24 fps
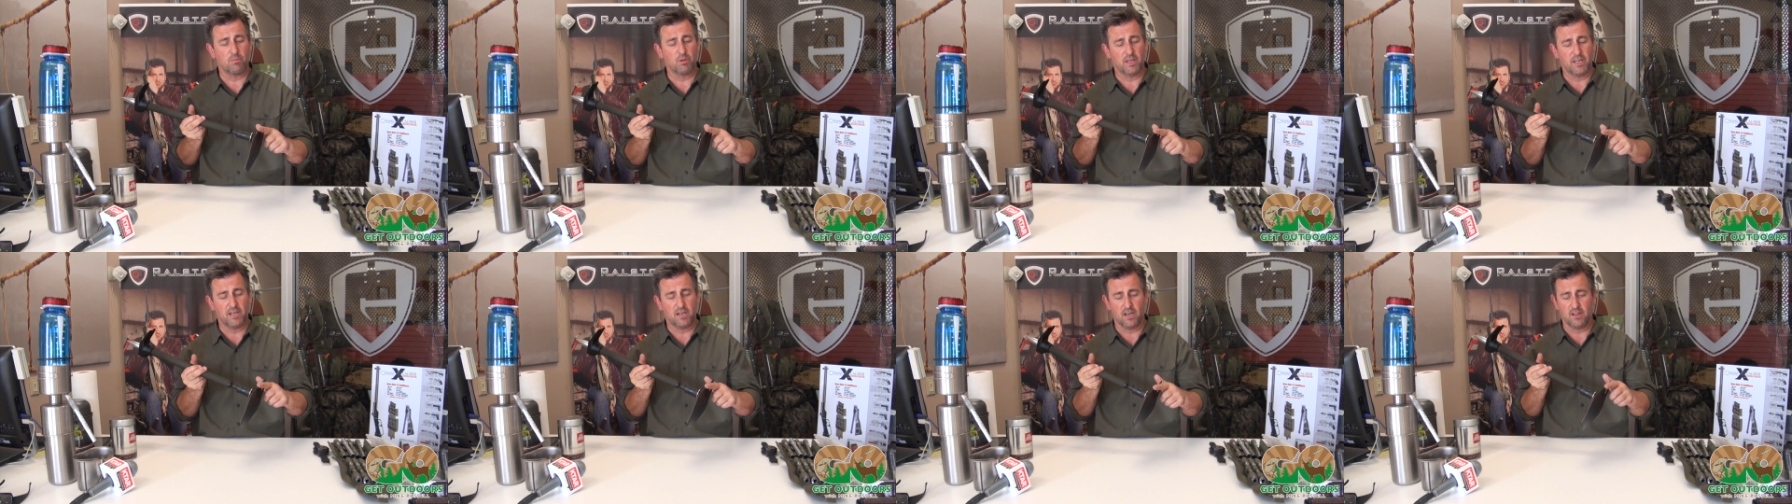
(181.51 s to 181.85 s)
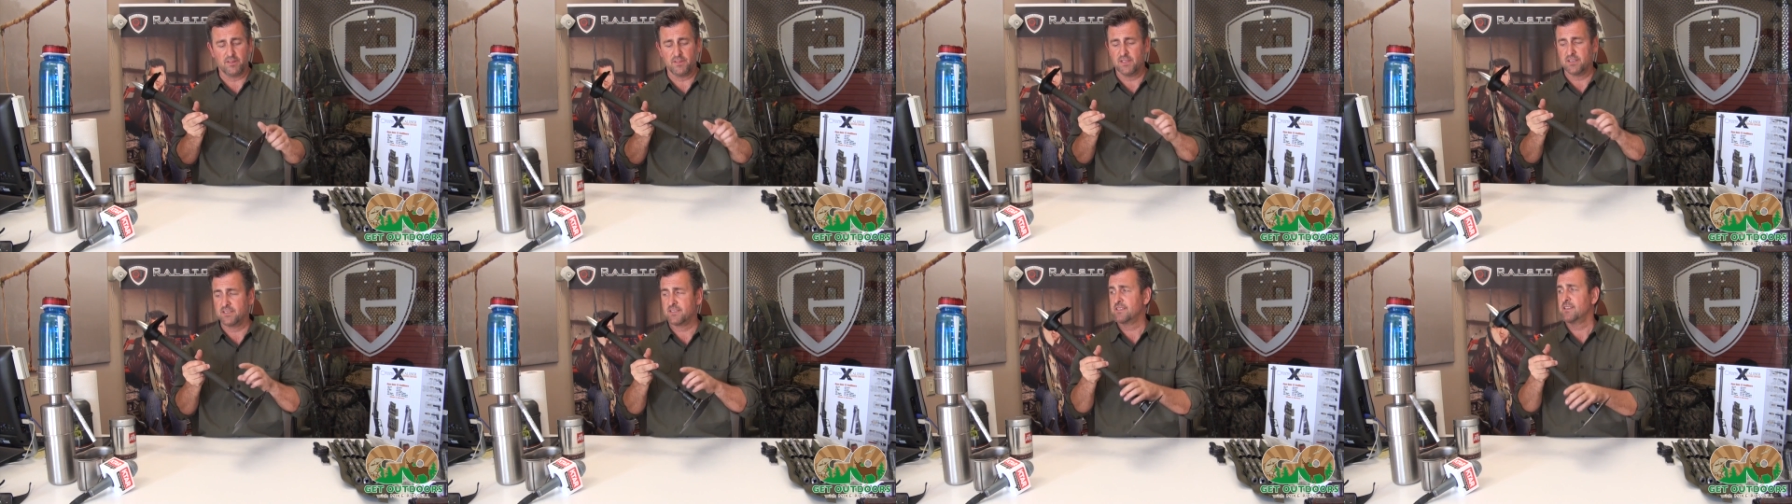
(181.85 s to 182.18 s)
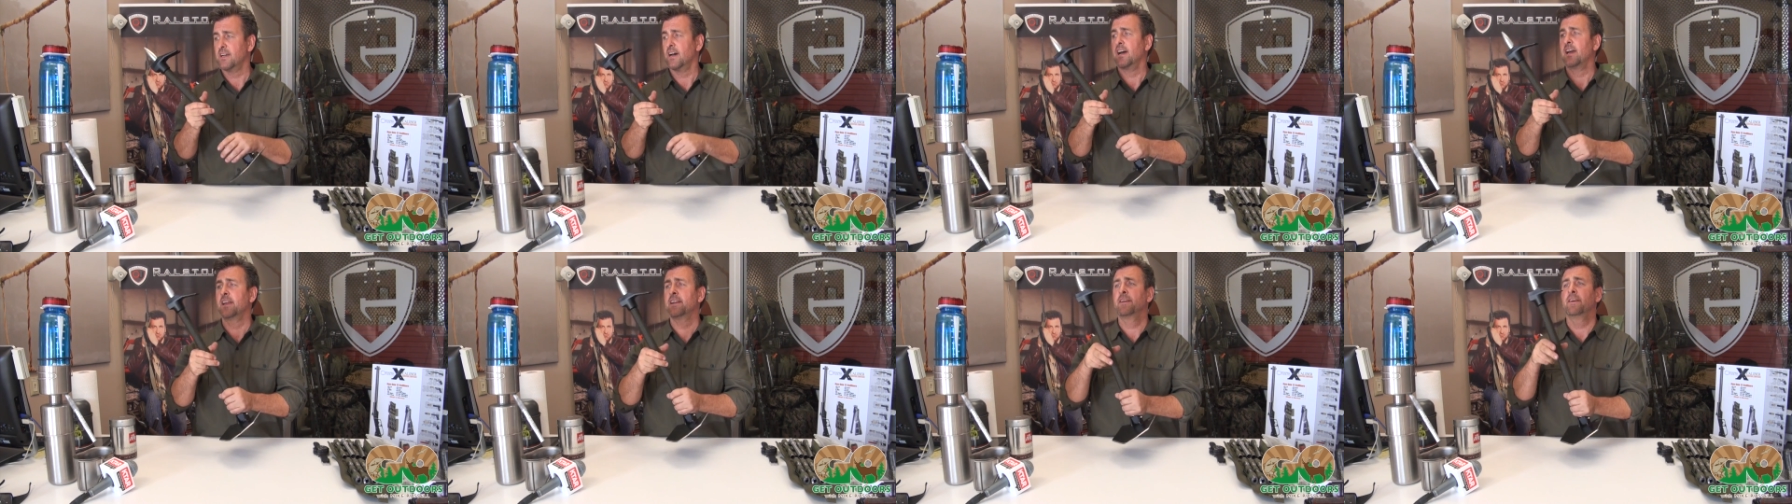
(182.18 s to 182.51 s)
blade on this
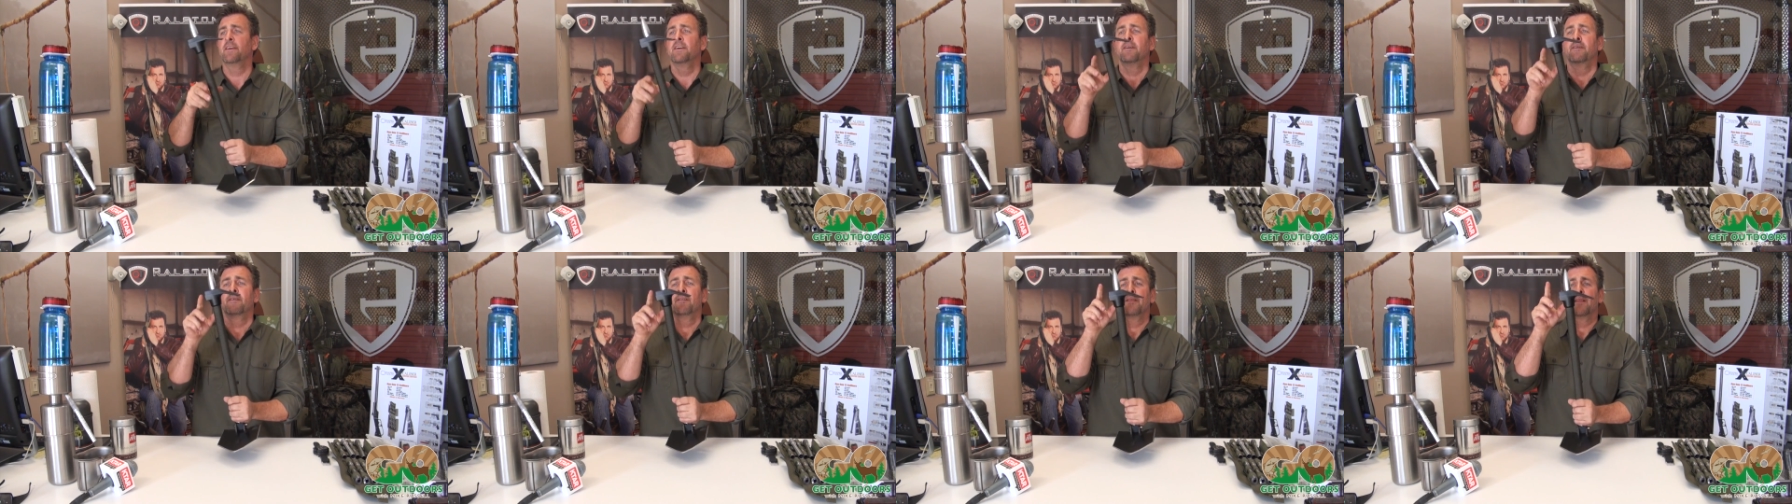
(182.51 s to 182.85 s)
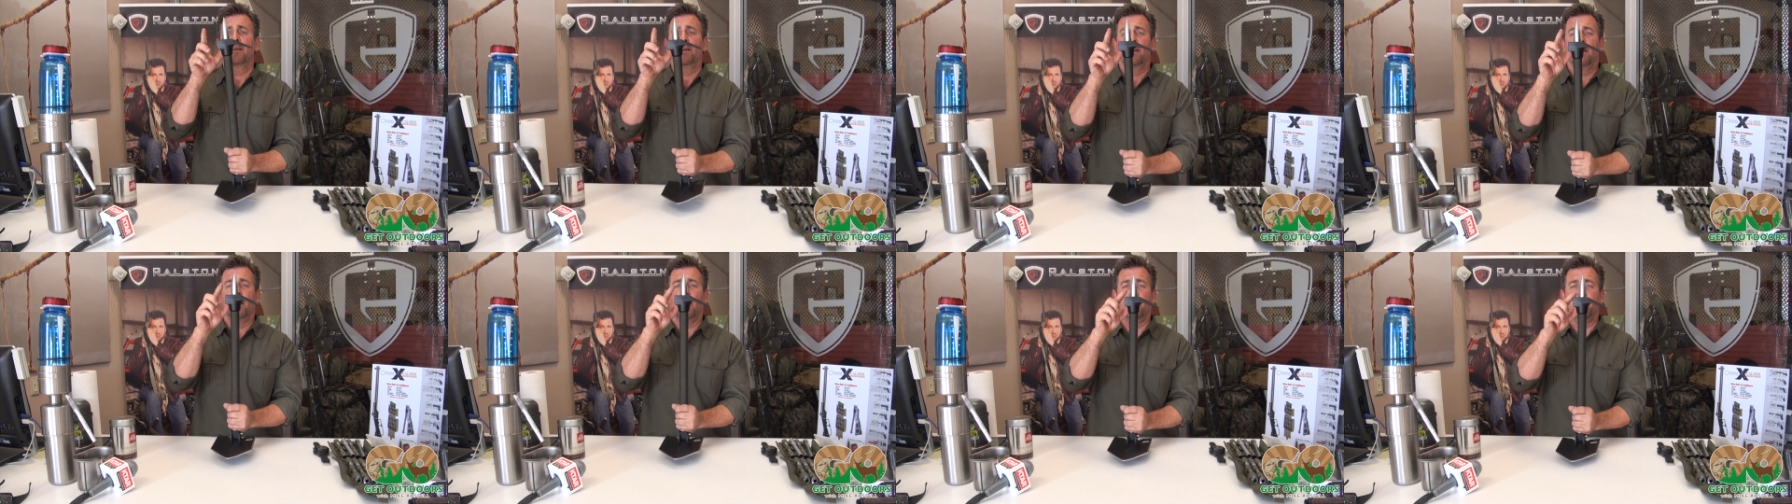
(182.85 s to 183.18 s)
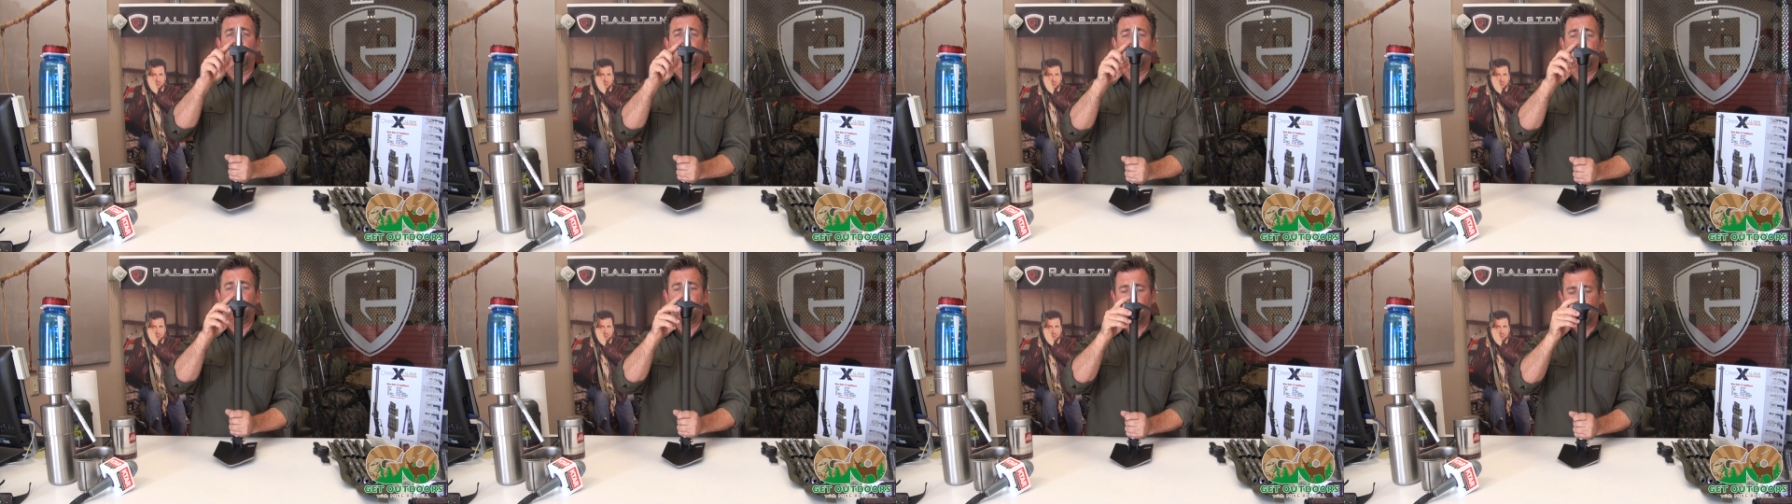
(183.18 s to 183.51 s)
side. On
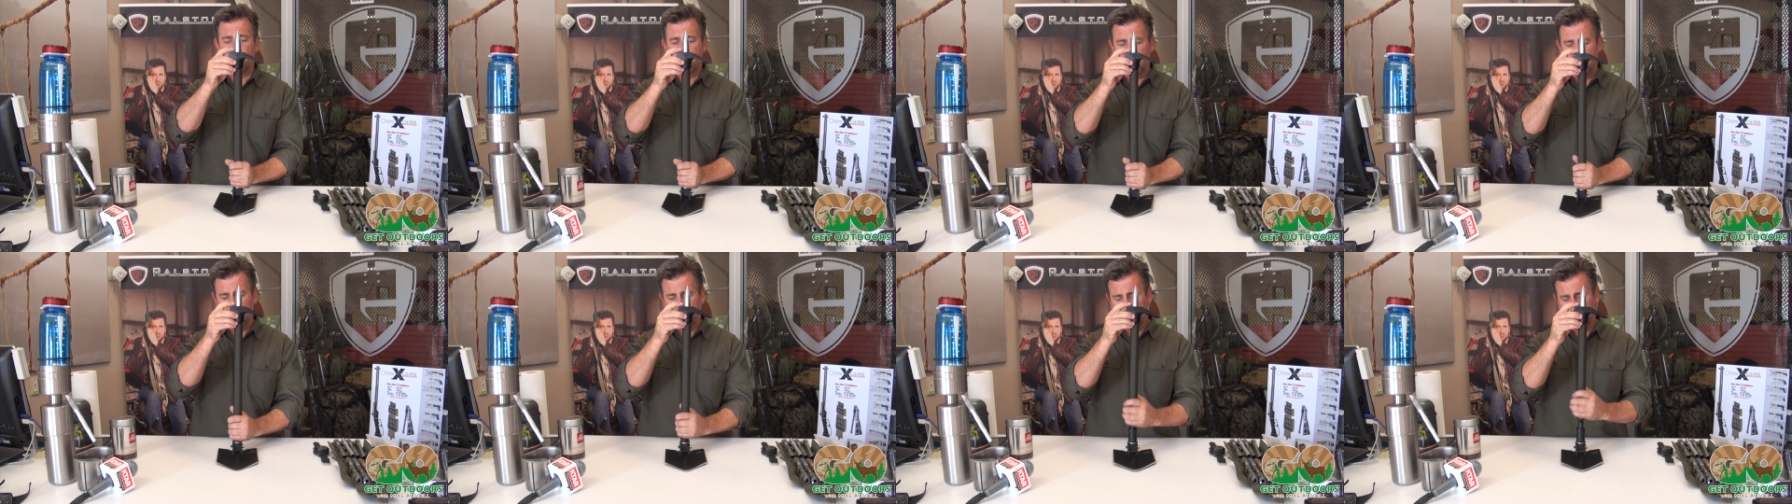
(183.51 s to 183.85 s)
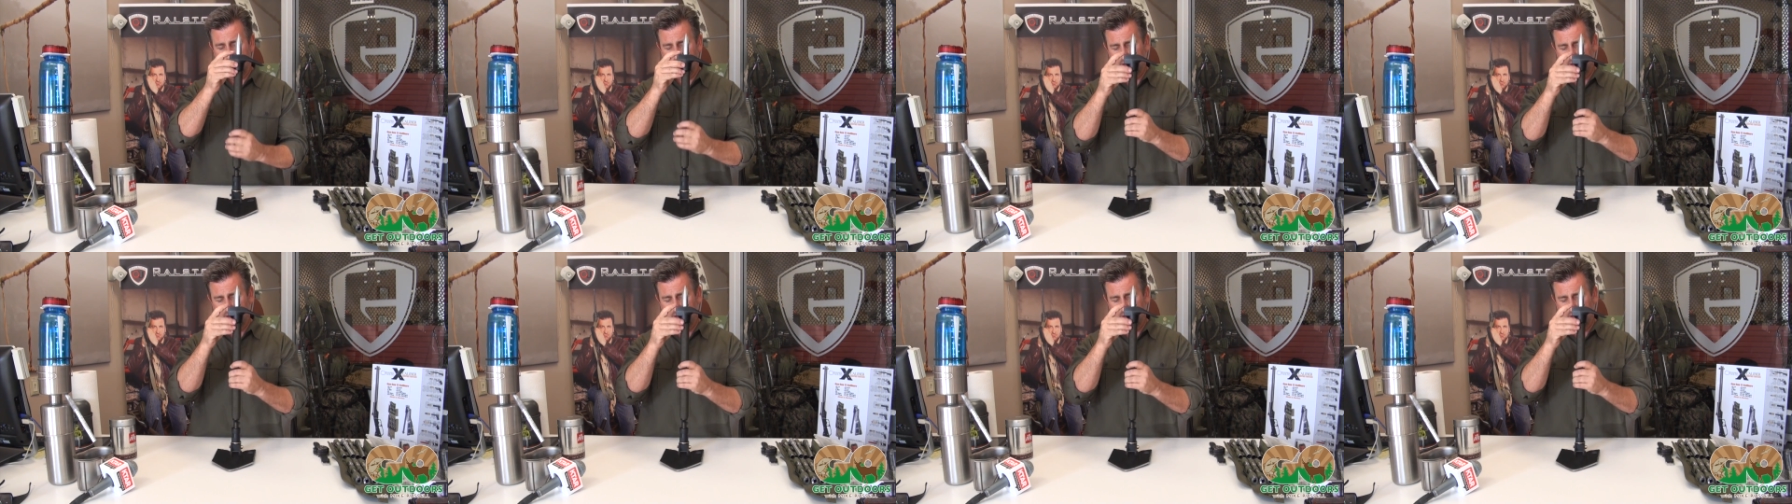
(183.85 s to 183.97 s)
the other end,